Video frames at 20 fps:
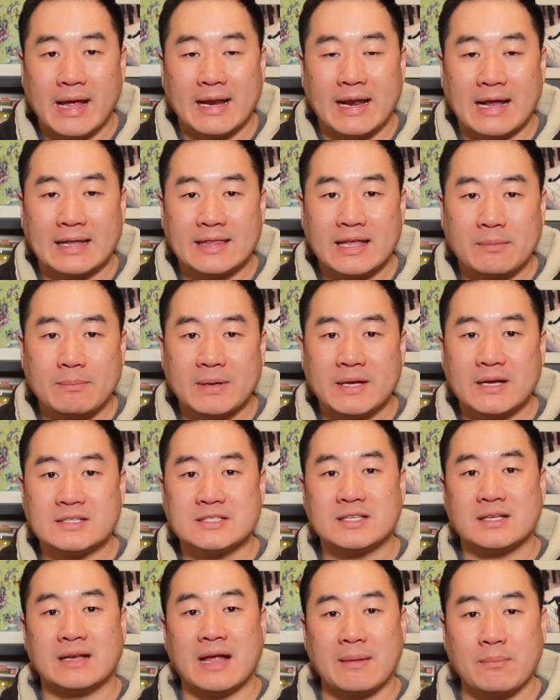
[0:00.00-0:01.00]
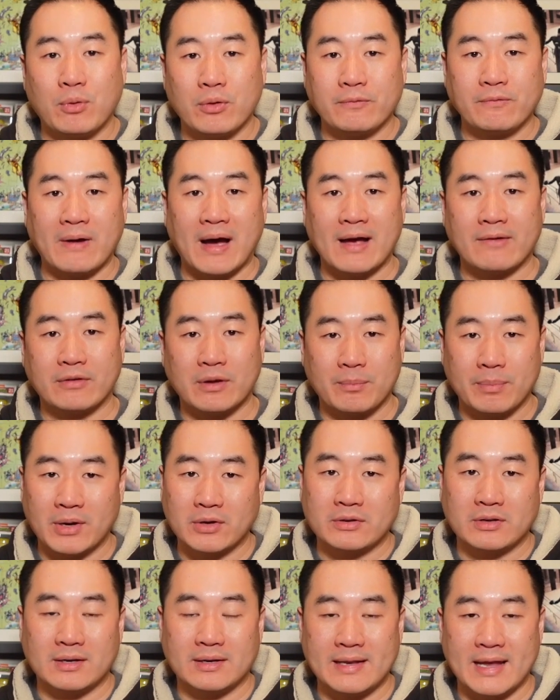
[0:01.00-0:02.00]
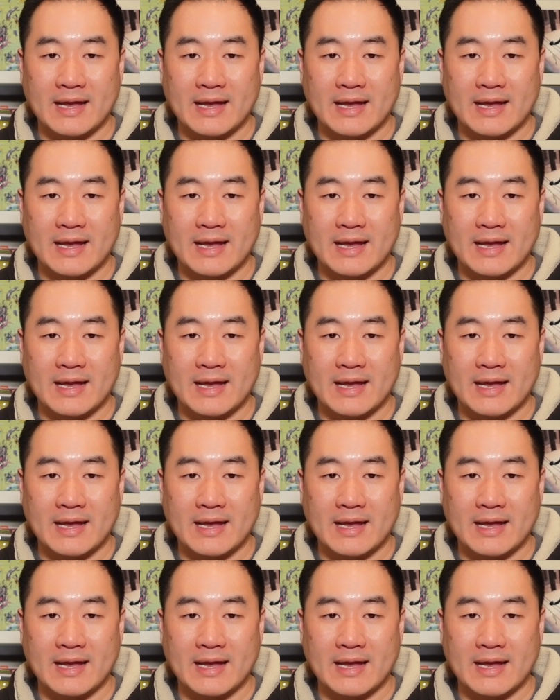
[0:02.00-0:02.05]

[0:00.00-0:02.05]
And I think because the 9.5 compared to a